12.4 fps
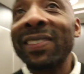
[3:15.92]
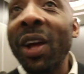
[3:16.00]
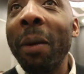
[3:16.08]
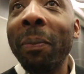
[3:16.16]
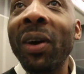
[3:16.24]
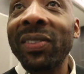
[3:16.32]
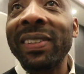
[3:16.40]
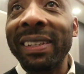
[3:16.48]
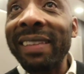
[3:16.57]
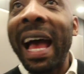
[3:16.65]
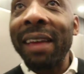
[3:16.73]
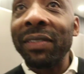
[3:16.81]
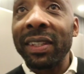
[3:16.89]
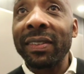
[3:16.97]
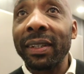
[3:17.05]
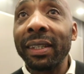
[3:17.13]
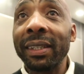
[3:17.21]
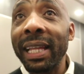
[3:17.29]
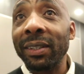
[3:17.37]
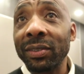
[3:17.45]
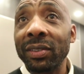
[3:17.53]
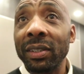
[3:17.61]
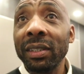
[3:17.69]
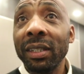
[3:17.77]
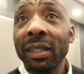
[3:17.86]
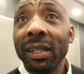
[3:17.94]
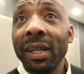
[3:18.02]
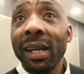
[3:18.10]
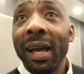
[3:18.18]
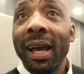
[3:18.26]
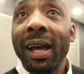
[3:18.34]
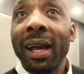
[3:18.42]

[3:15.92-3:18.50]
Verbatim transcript: started boxing as Ivanson Nelson. That's